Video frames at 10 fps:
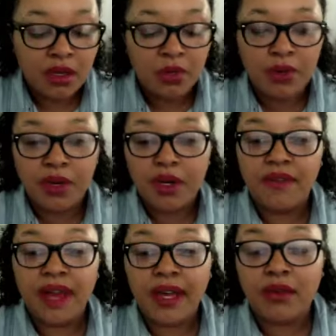
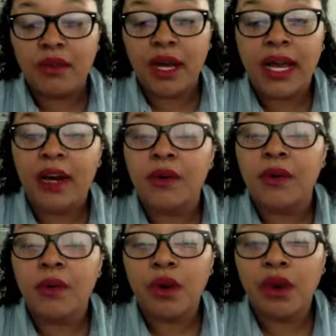whatever. I don't know how it
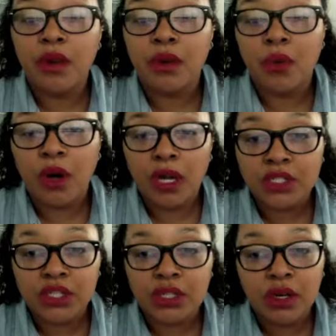would work on a
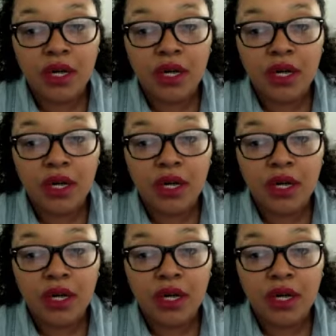wash and go.